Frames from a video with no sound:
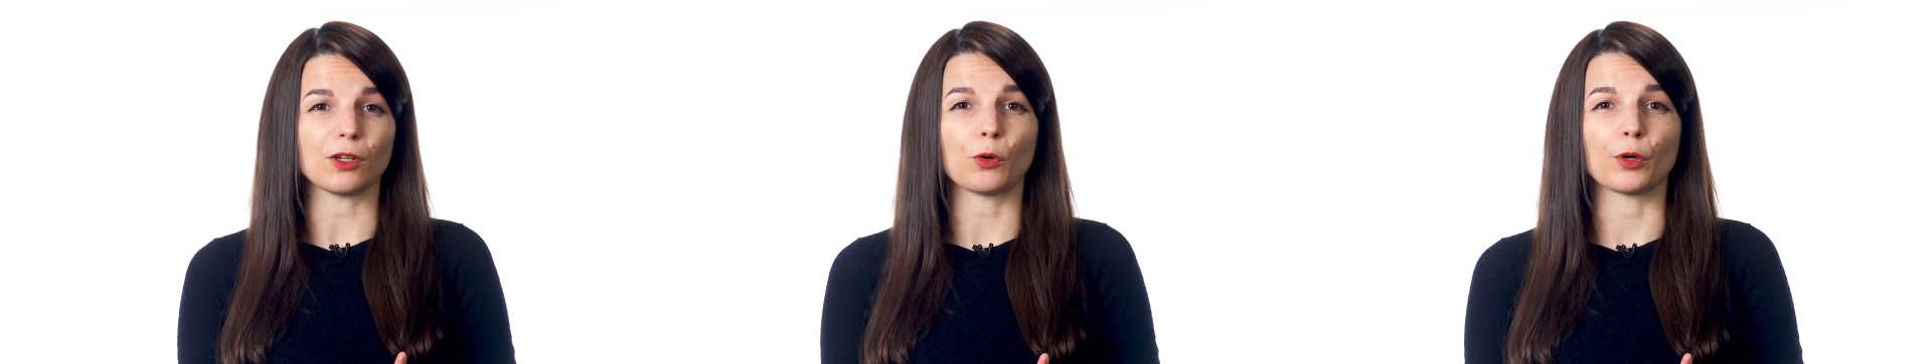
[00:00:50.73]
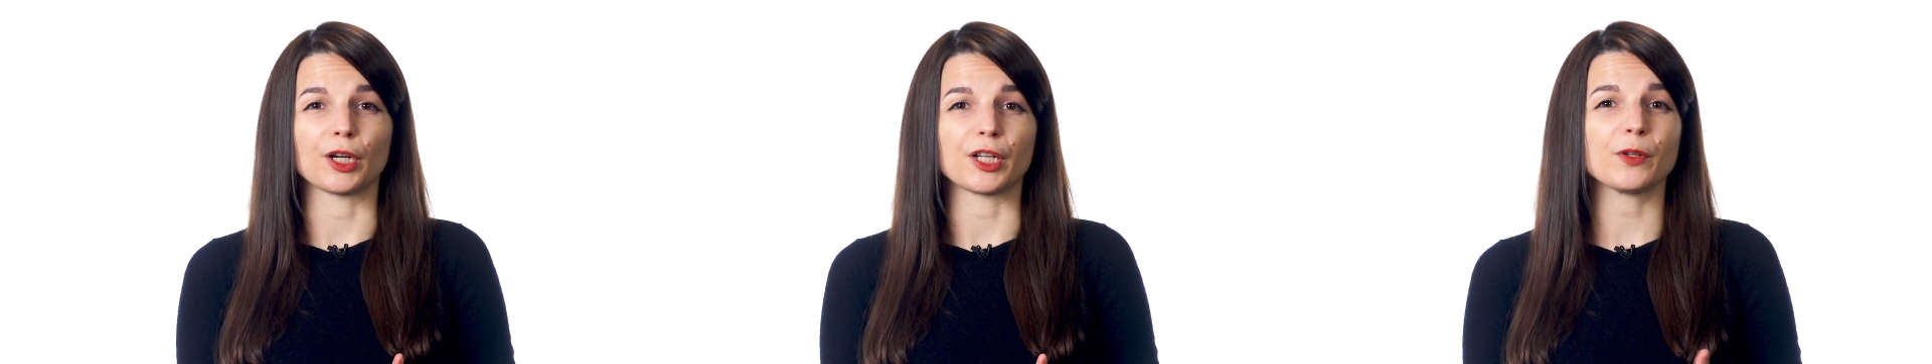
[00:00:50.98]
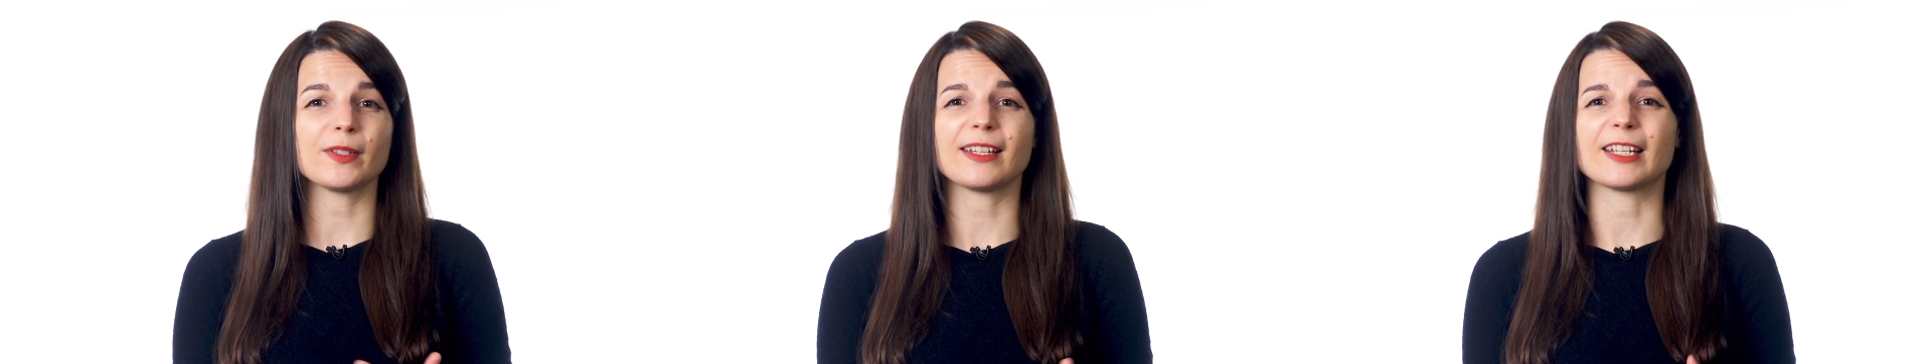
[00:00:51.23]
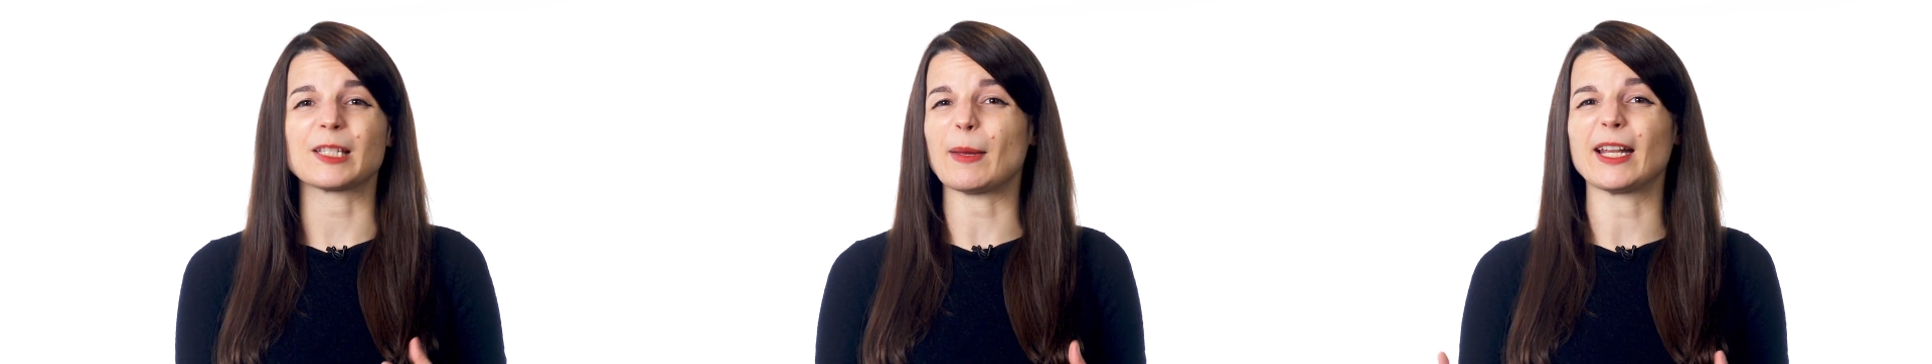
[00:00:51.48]
or
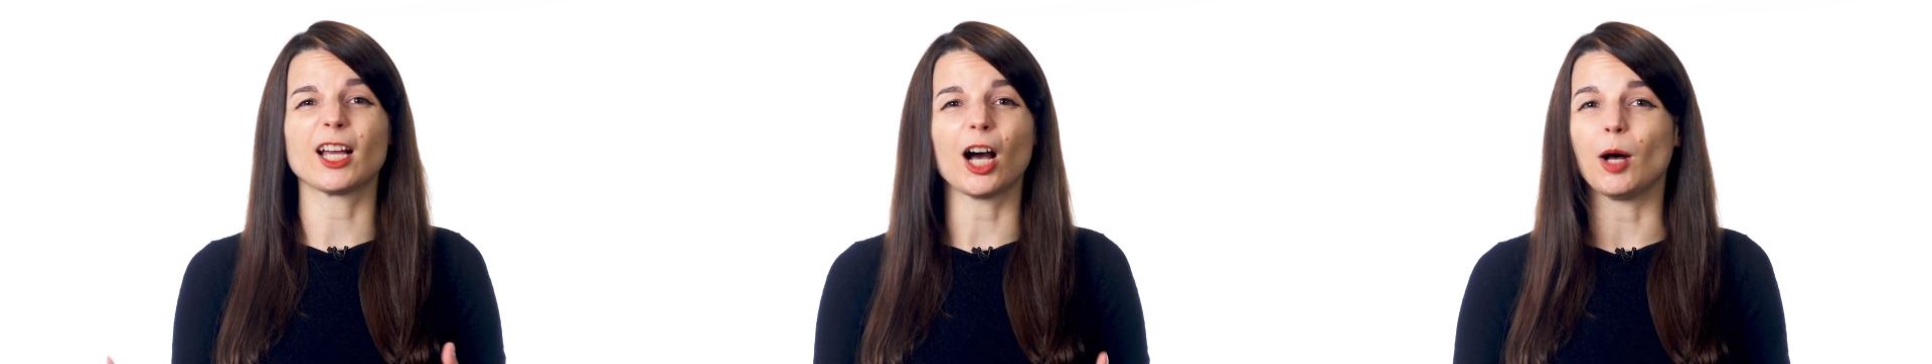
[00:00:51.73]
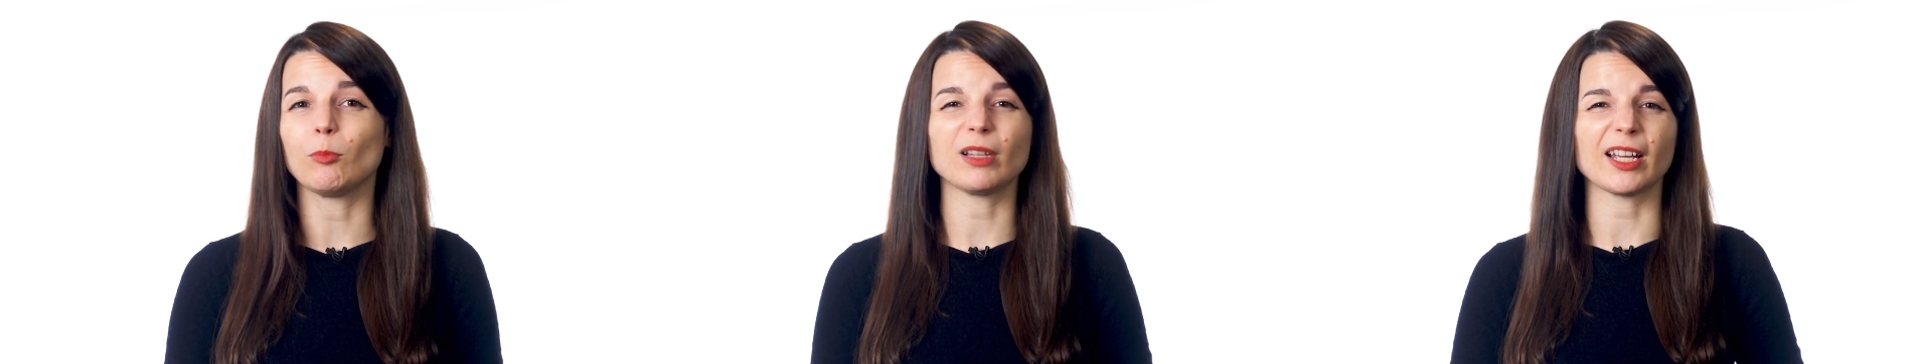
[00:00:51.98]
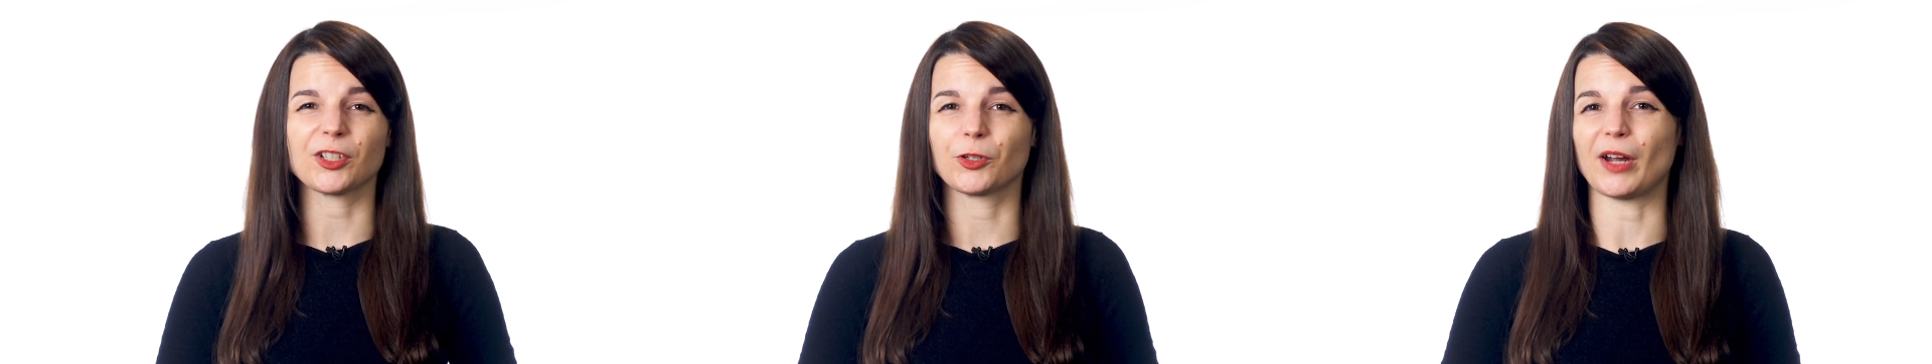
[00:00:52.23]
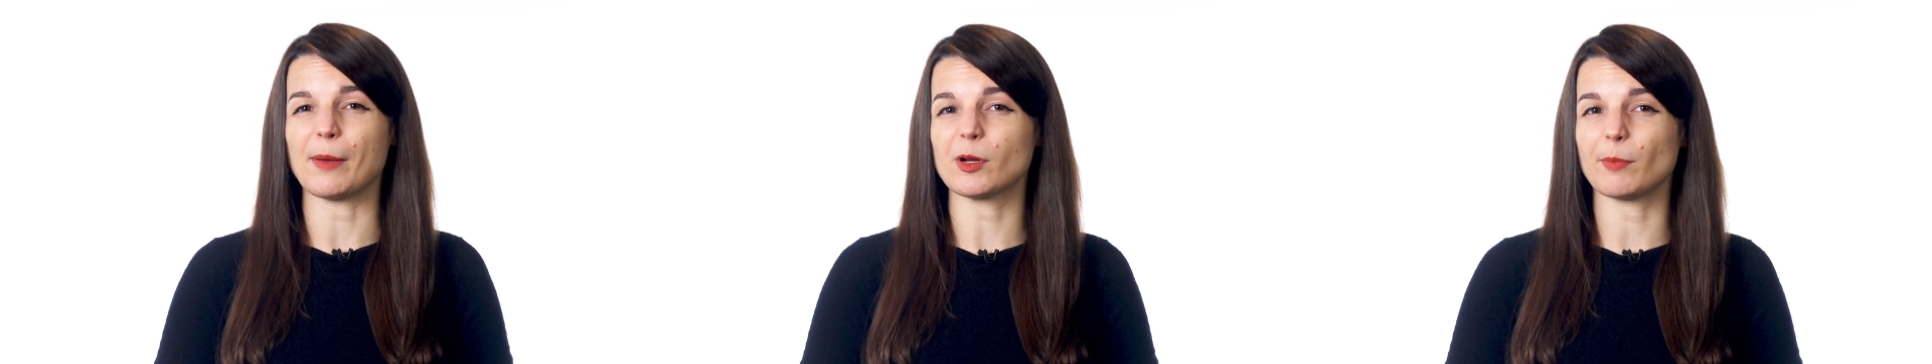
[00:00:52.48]
using as many complex
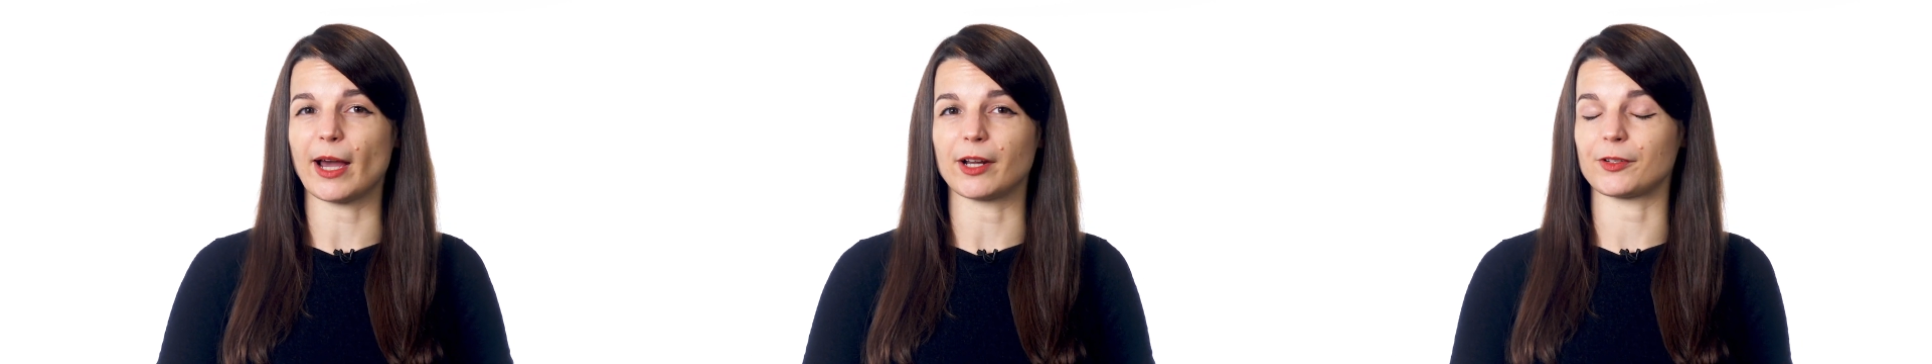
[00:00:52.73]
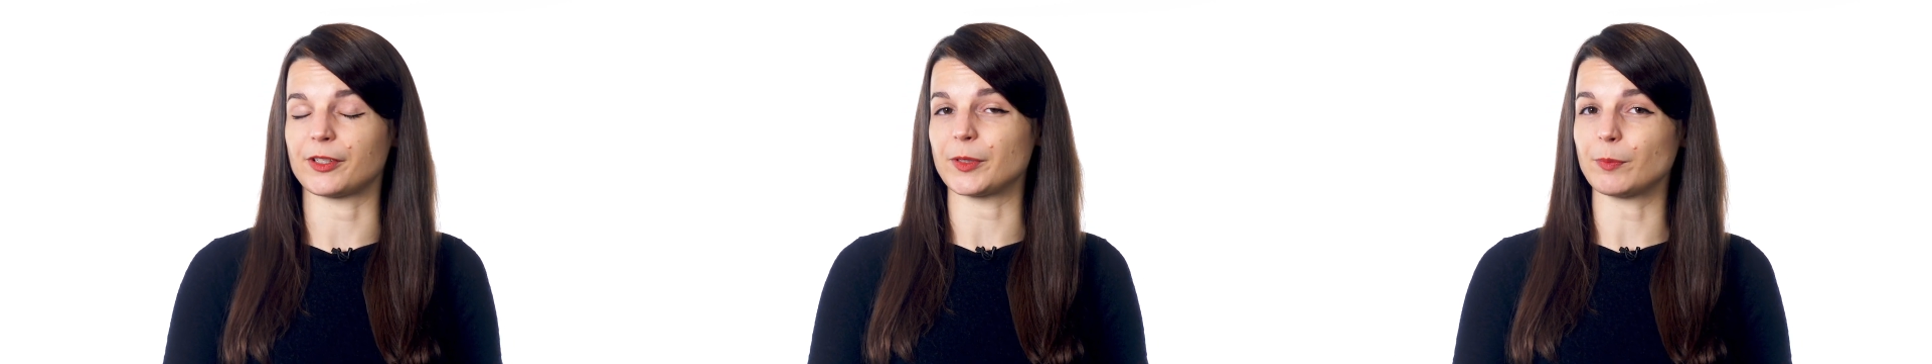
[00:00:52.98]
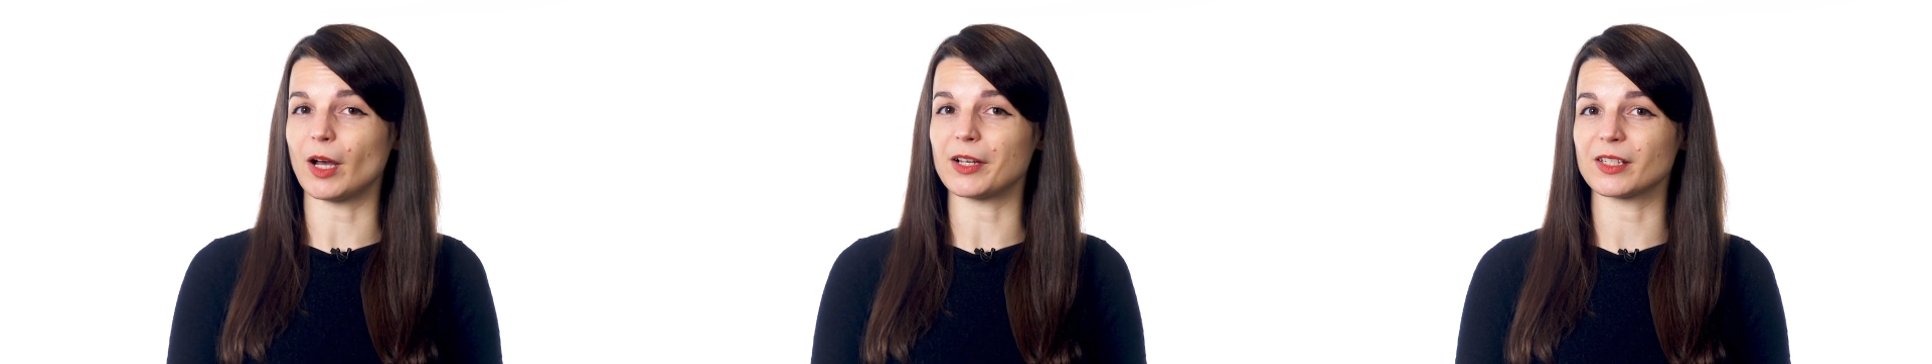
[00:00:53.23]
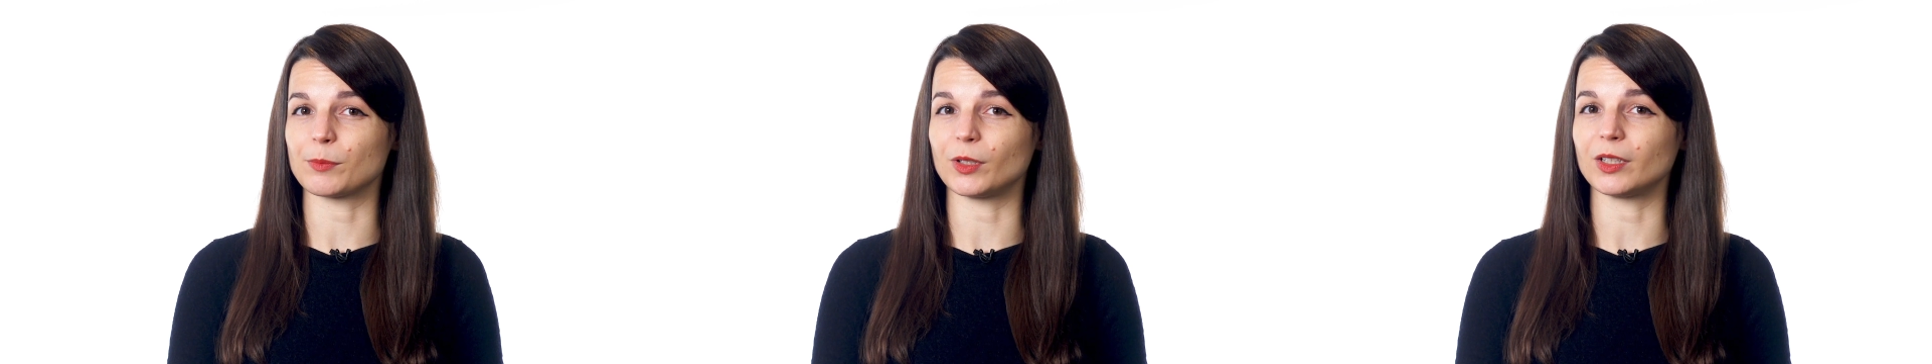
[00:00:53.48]
grammar patterns as
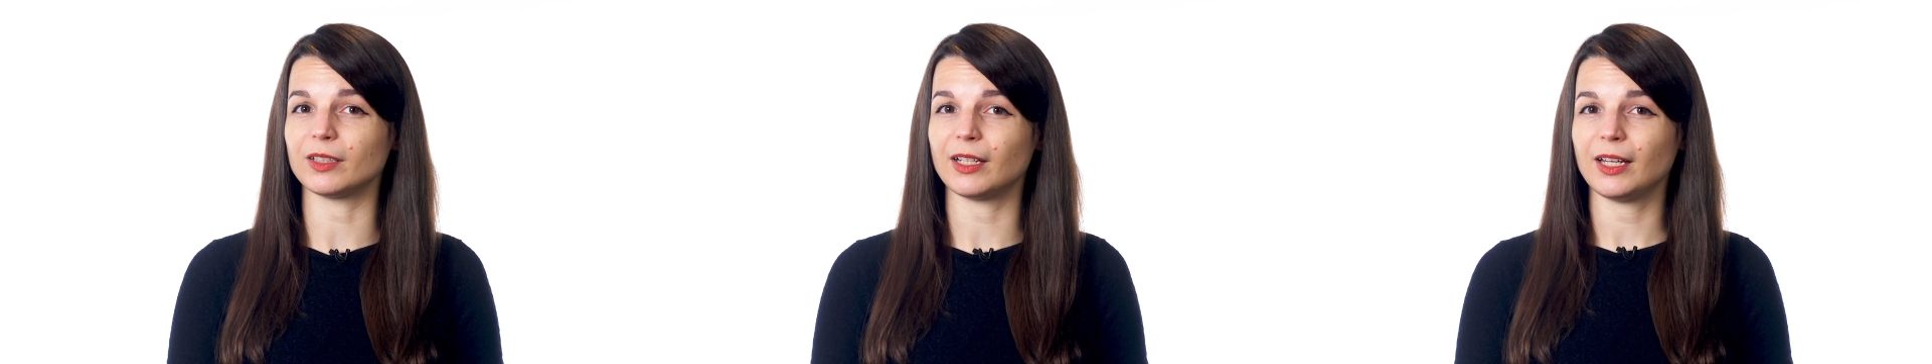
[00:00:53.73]
possible.